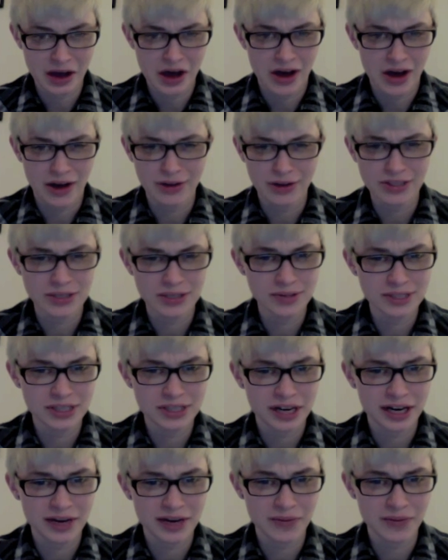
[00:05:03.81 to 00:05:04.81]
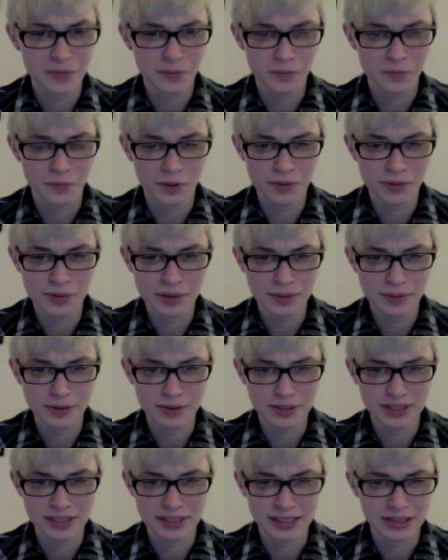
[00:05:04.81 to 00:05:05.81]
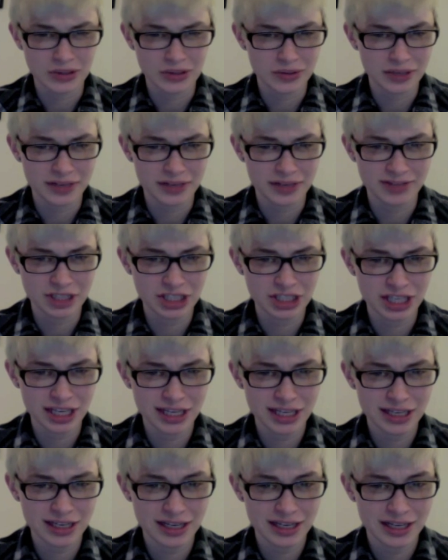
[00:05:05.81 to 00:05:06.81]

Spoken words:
Also, it's hard when people just like don't give a shit.